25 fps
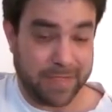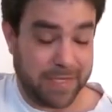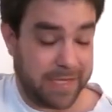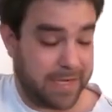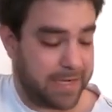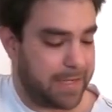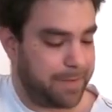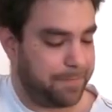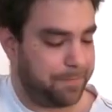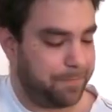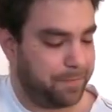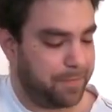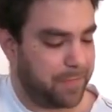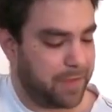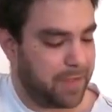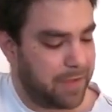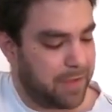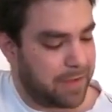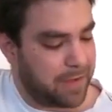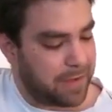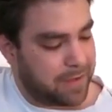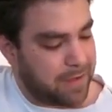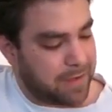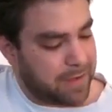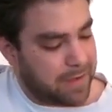Got it?
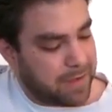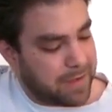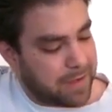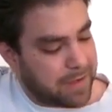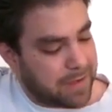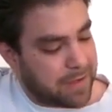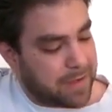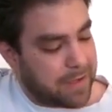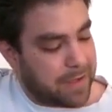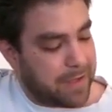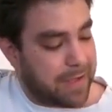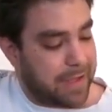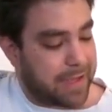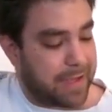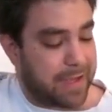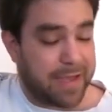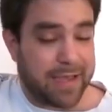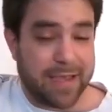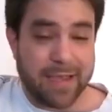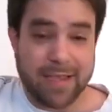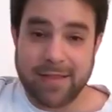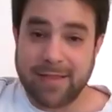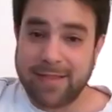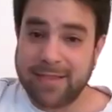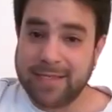
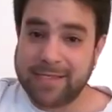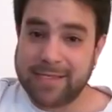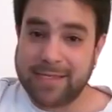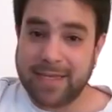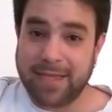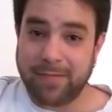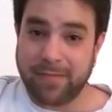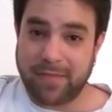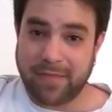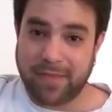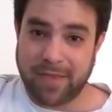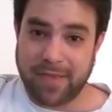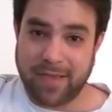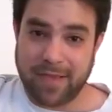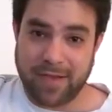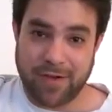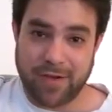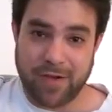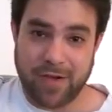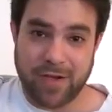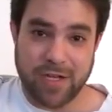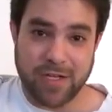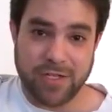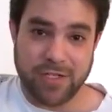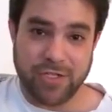And the same thing
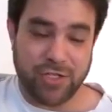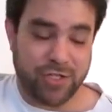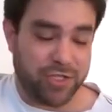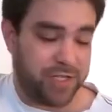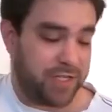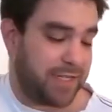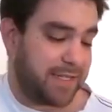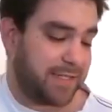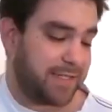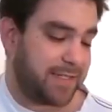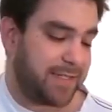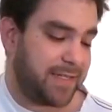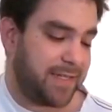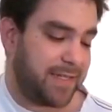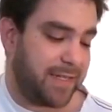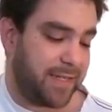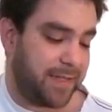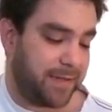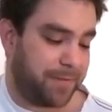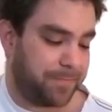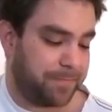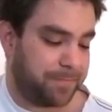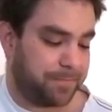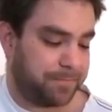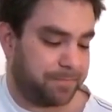on G and
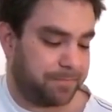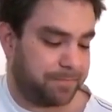D.